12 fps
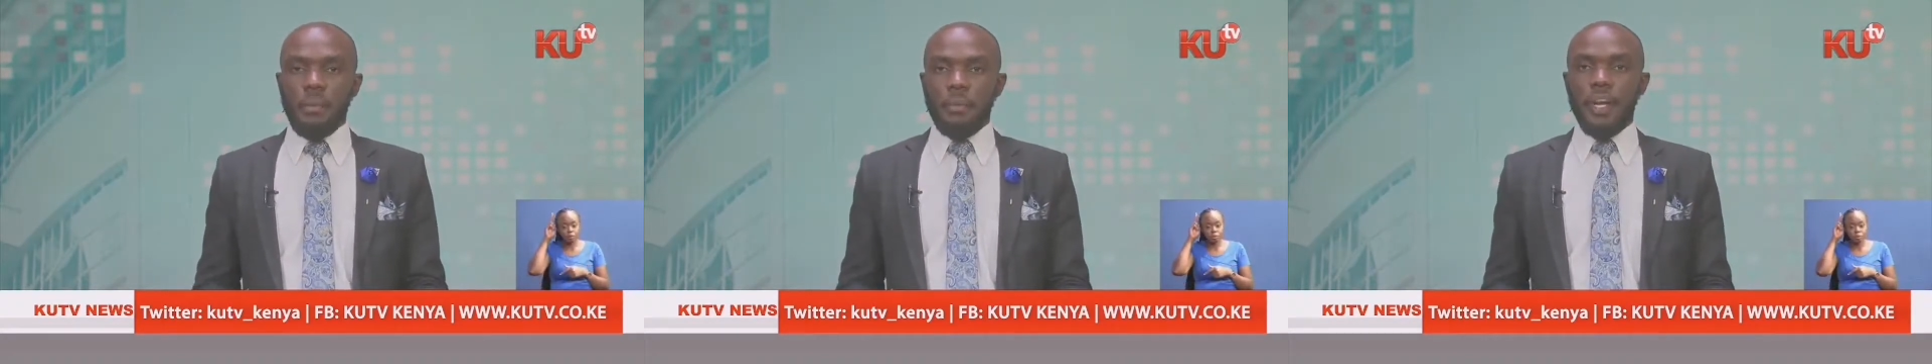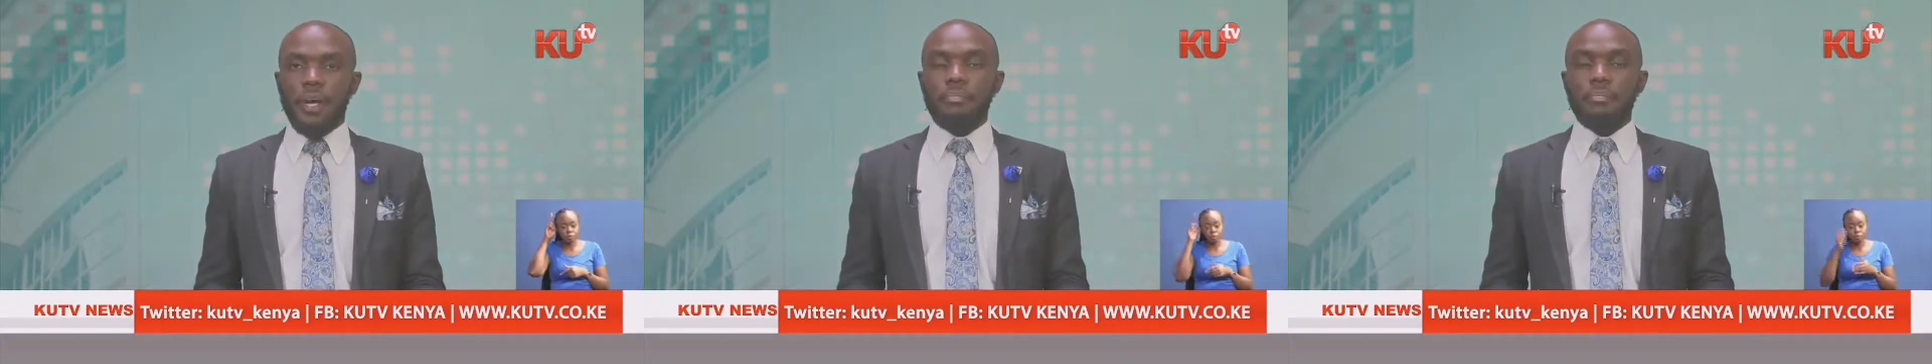
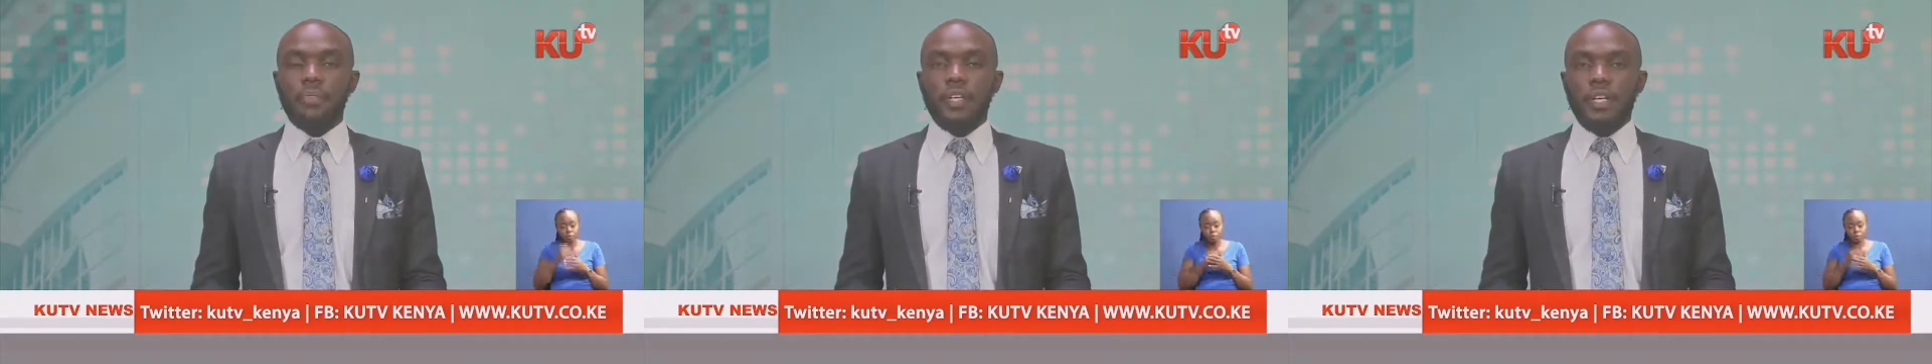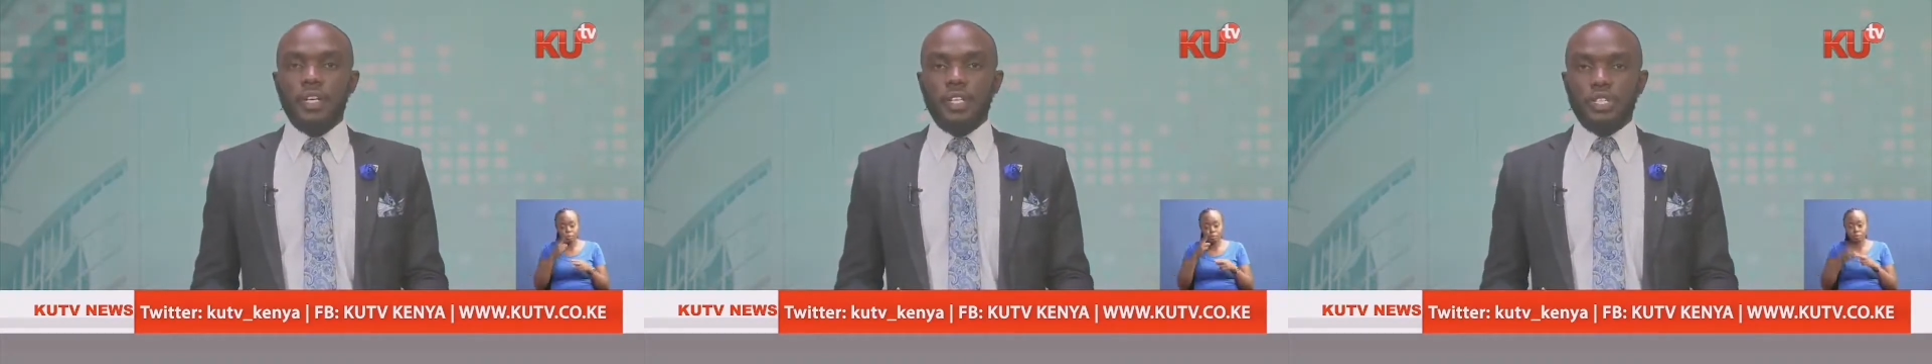My name
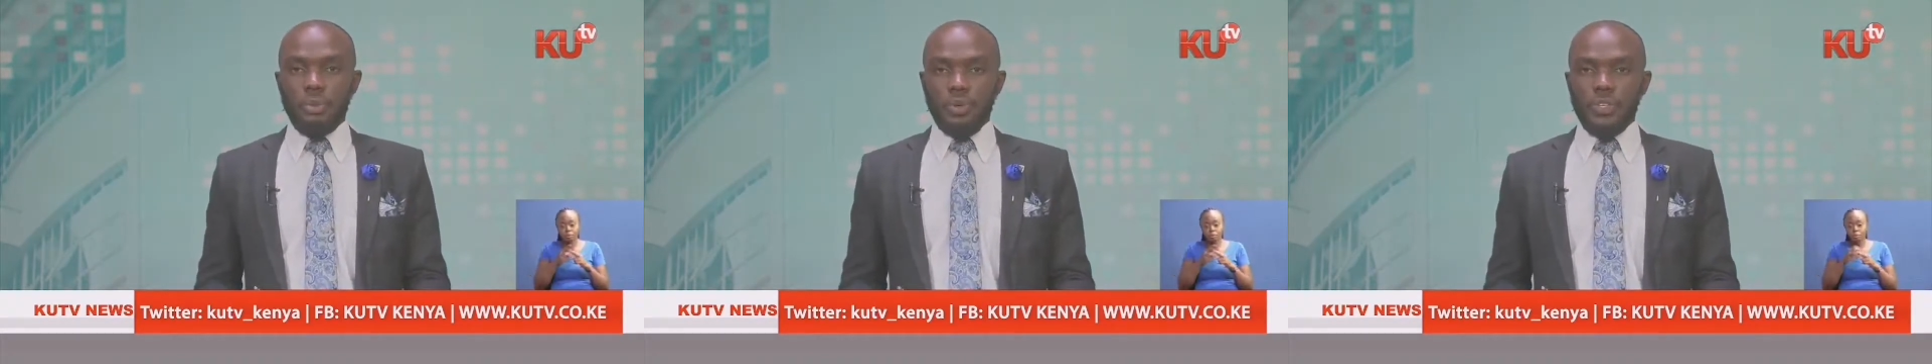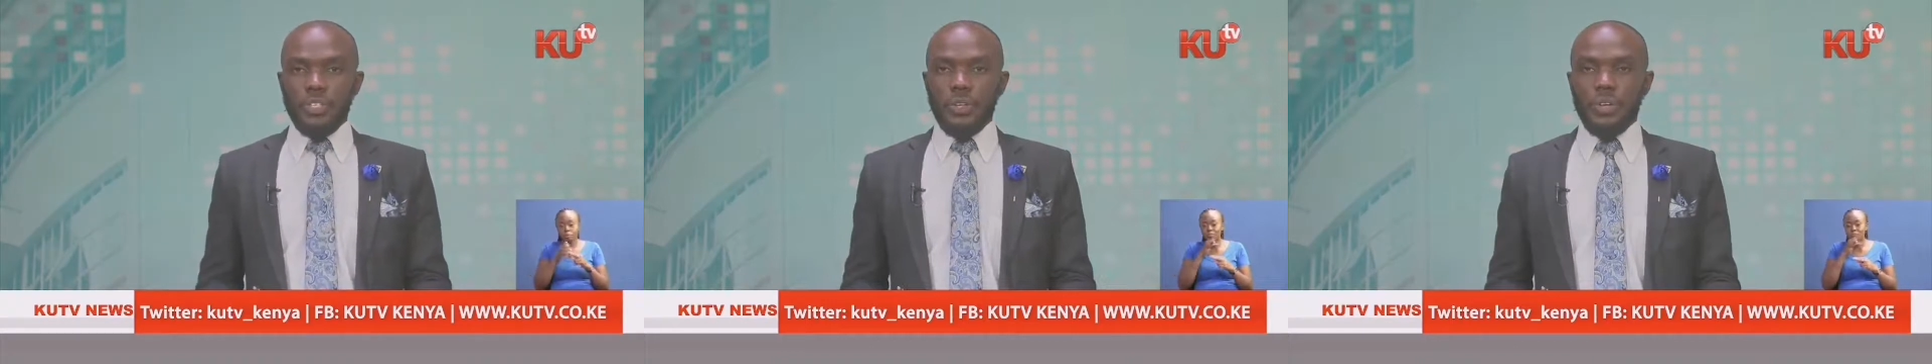is
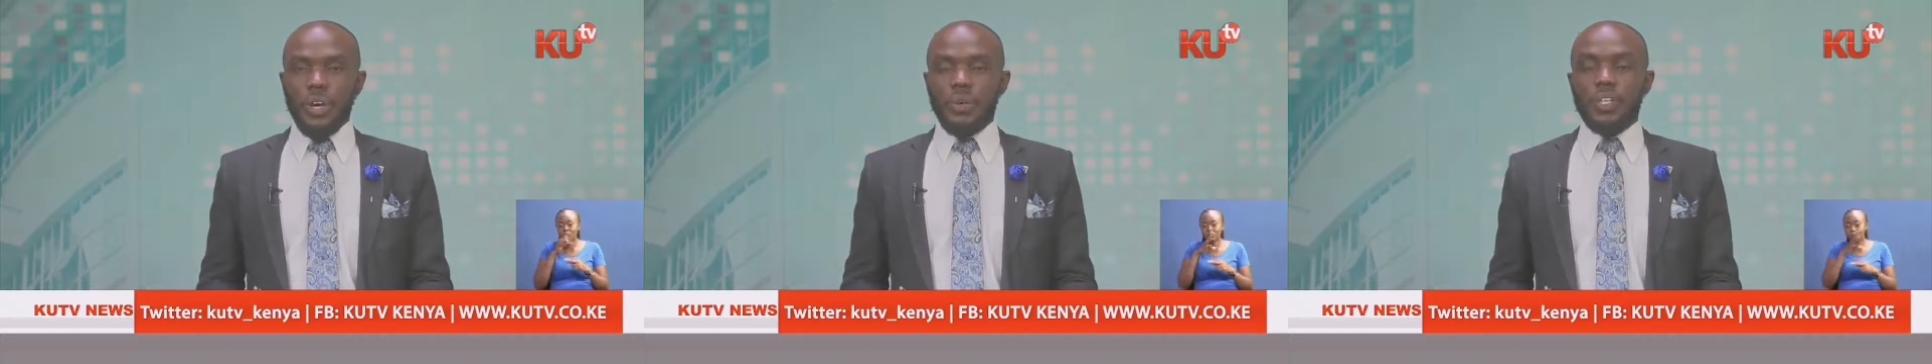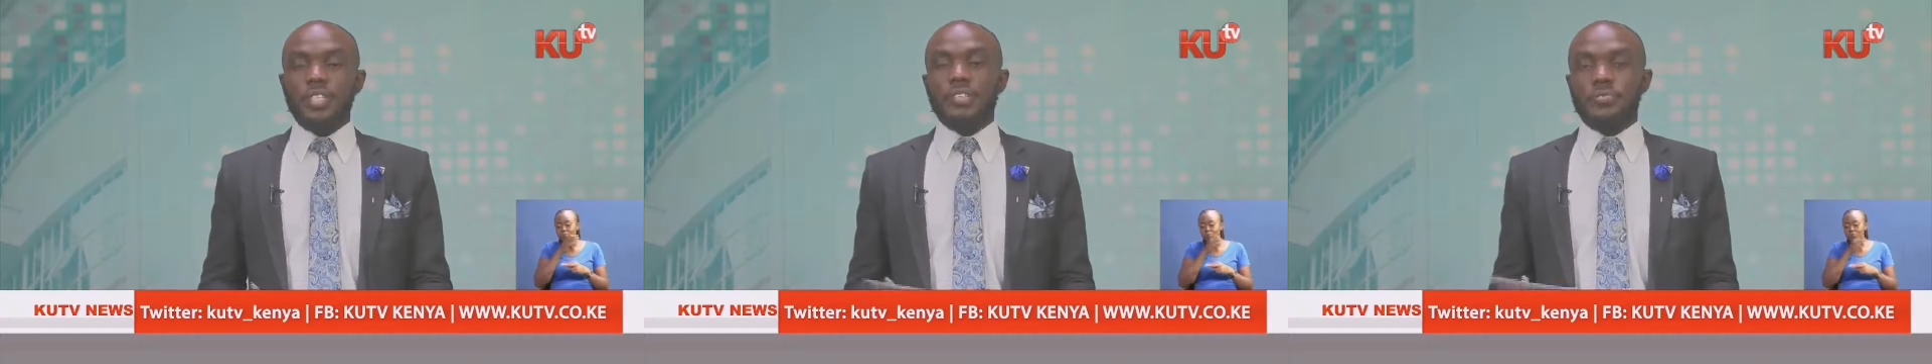Omondo Tiere. Now,
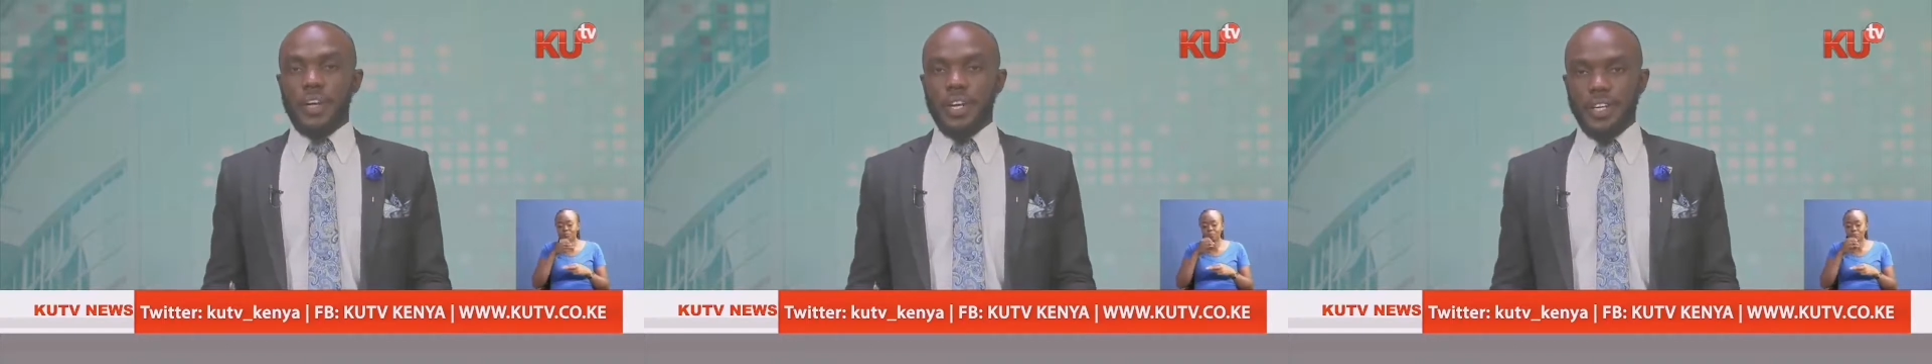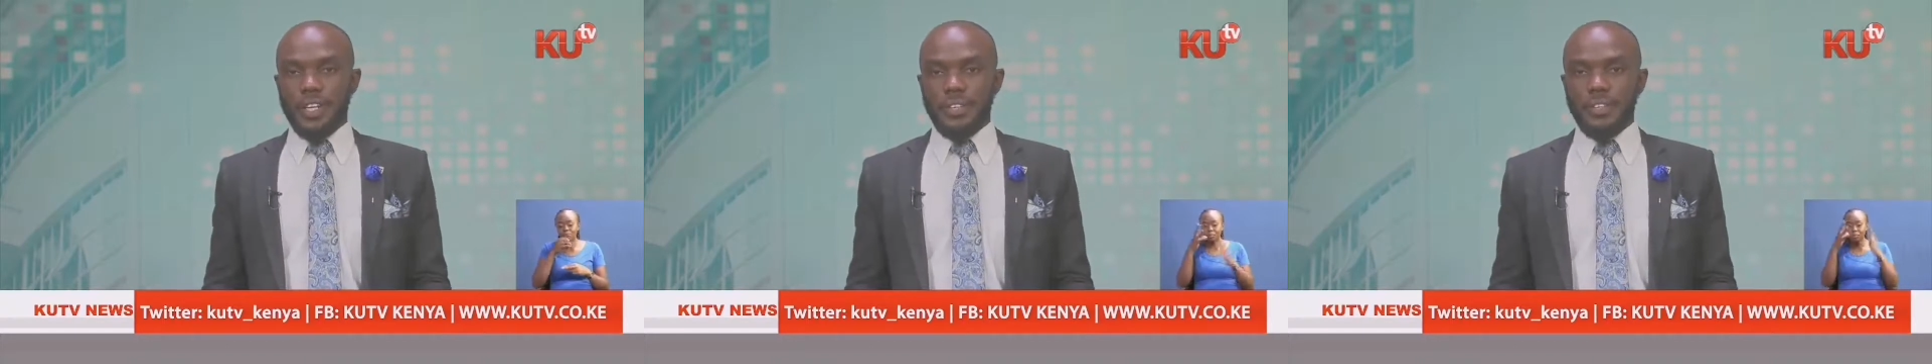it is a
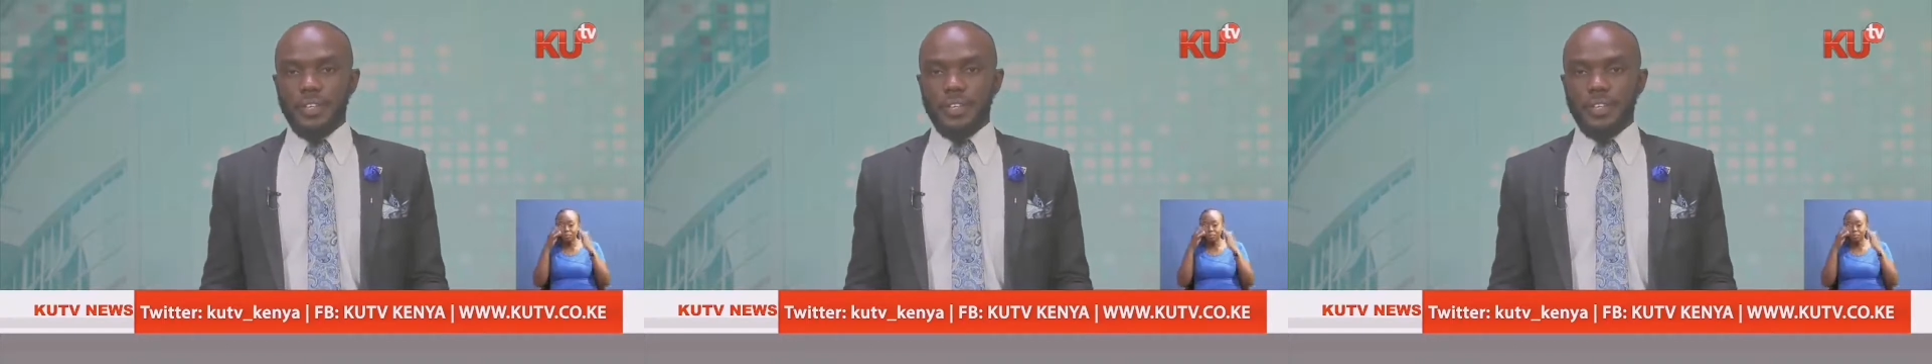Friday.